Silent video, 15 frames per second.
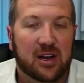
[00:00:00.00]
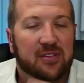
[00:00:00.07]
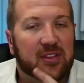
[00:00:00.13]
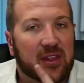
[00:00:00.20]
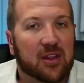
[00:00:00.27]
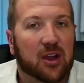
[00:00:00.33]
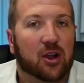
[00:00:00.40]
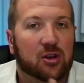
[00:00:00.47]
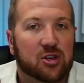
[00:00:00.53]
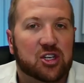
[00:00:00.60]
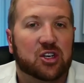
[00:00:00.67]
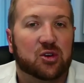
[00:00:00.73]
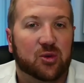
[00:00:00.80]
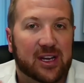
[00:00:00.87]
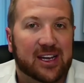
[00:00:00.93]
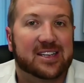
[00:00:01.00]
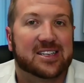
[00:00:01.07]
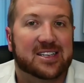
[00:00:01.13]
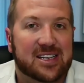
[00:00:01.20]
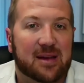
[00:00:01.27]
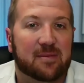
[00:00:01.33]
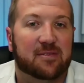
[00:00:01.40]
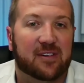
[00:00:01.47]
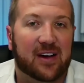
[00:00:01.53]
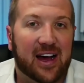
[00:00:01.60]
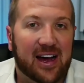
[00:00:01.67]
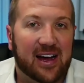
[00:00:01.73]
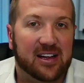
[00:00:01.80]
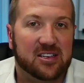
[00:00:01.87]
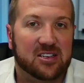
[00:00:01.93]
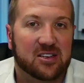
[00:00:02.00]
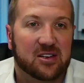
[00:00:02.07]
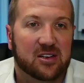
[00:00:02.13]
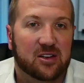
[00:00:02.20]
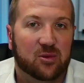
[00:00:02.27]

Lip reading: then the logical next step for us